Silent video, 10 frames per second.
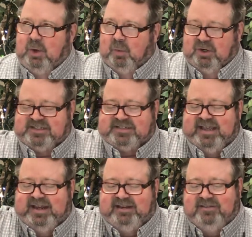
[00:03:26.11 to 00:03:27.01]
we're
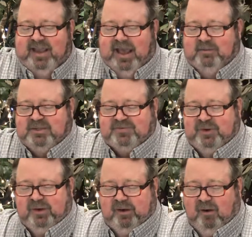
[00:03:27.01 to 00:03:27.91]
setting the
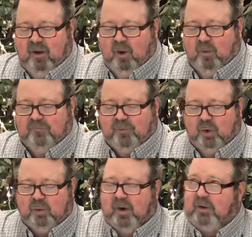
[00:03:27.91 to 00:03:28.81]
atmosphere in our home
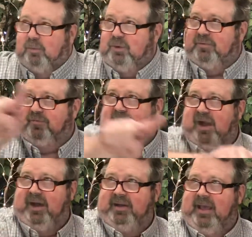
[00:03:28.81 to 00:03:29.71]
for a greater move of
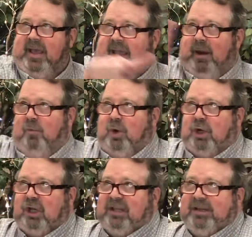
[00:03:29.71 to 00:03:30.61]
God, and we're
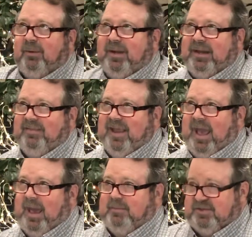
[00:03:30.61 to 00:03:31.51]
clearing the
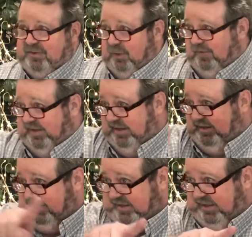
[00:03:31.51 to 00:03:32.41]
atmosphere of
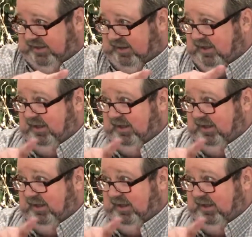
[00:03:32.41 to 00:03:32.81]
anything,